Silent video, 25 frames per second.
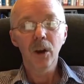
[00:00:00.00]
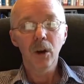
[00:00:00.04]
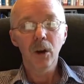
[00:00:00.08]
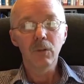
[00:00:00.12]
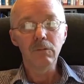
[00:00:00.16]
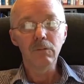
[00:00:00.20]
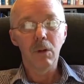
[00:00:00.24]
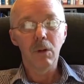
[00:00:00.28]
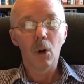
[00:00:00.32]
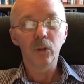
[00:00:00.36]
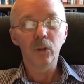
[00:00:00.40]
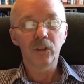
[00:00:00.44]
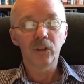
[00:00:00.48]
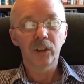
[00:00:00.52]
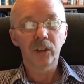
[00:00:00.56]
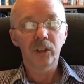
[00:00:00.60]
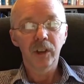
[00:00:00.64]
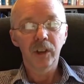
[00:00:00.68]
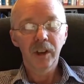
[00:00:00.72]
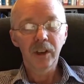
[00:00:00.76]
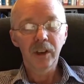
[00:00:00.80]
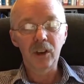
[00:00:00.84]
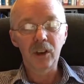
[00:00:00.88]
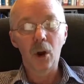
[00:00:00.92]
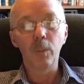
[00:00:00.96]
wrote
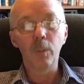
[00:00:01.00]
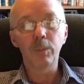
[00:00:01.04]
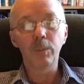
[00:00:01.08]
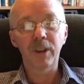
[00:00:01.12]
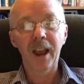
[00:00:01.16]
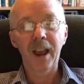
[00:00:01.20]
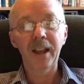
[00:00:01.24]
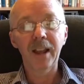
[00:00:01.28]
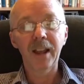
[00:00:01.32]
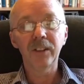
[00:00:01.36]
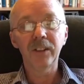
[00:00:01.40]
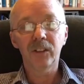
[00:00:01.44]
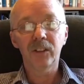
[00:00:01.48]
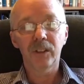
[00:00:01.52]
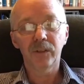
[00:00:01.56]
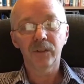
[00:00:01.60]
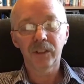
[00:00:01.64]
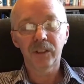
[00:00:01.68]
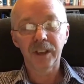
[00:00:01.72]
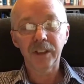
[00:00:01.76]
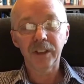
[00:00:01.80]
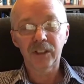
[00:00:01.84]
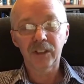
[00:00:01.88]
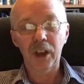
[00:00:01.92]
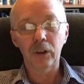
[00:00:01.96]
comprehensive
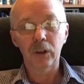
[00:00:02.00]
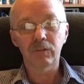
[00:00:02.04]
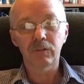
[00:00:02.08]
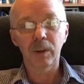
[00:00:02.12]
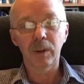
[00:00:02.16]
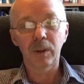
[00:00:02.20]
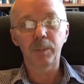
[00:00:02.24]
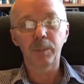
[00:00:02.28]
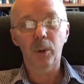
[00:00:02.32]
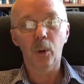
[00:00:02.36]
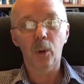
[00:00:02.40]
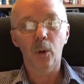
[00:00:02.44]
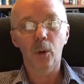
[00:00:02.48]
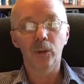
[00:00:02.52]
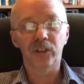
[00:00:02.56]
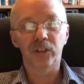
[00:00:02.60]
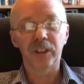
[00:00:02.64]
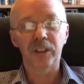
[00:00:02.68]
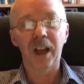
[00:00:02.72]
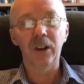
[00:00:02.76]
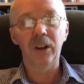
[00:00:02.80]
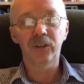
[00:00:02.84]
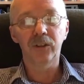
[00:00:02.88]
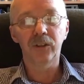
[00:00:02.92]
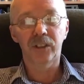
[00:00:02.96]
detailed reports
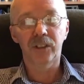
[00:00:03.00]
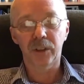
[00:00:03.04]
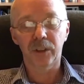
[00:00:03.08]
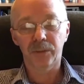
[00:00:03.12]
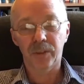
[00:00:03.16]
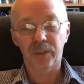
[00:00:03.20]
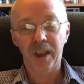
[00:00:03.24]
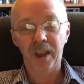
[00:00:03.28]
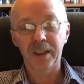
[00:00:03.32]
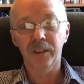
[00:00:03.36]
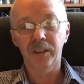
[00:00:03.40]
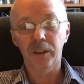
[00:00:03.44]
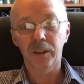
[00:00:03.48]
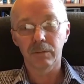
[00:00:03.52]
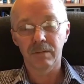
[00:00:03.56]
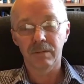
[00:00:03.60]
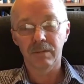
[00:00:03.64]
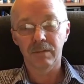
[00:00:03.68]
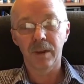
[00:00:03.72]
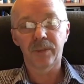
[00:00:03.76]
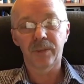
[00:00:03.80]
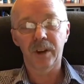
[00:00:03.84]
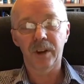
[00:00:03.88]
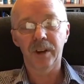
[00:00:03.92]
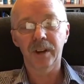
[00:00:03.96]
on how to defend the
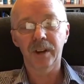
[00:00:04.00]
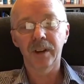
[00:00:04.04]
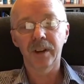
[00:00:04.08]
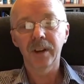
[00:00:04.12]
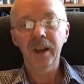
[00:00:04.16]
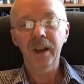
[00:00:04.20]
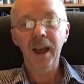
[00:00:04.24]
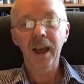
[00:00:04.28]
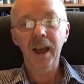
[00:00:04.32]
river